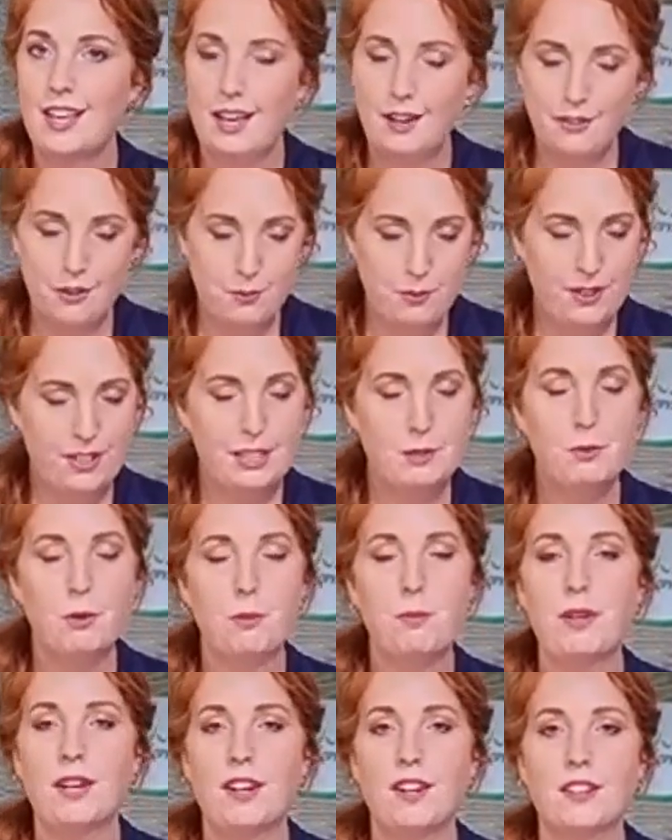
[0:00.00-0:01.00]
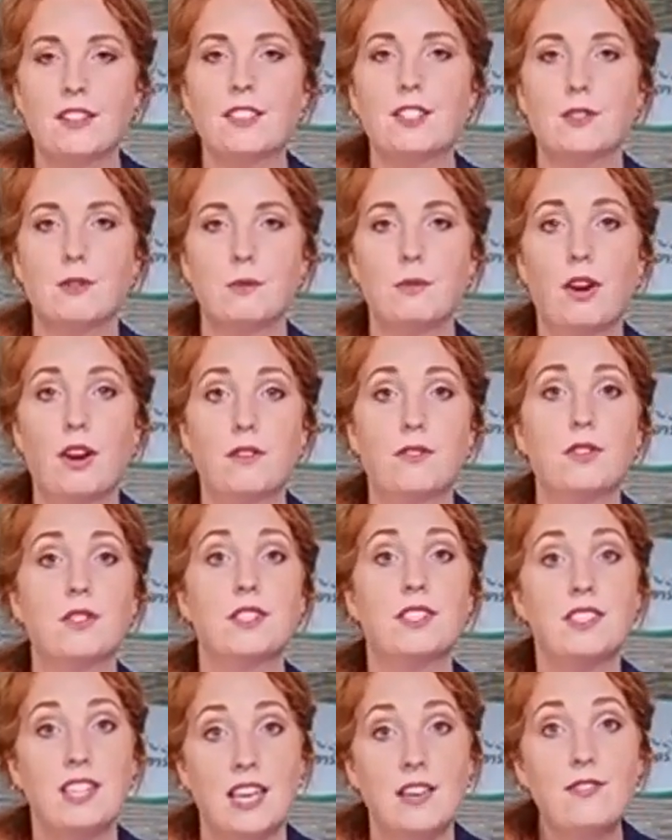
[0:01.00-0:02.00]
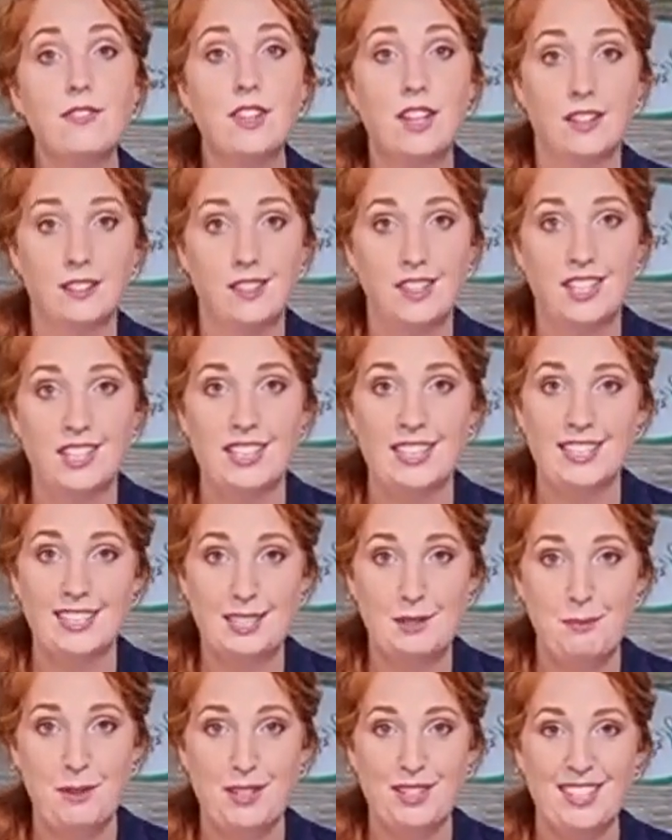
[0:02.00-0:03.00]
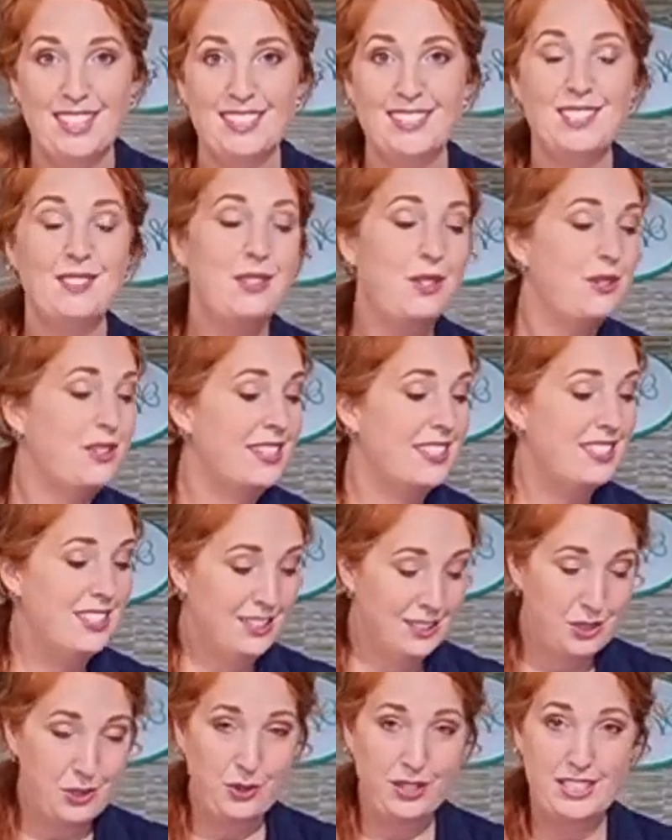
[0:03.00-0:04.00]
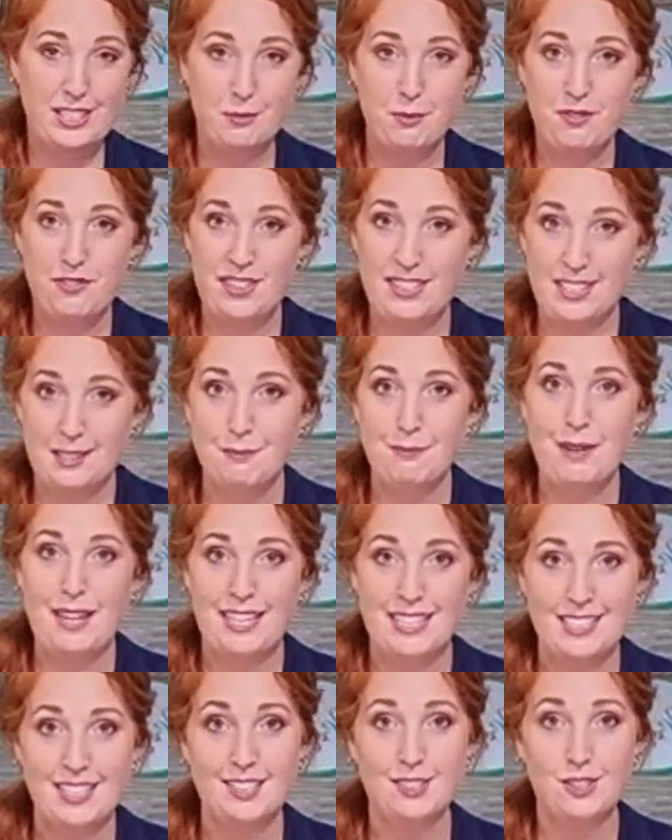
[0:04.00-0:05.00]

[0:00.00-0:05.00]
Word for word: Everybody's prepared to offer a safe culinary experience so you can enjoy some of these amazing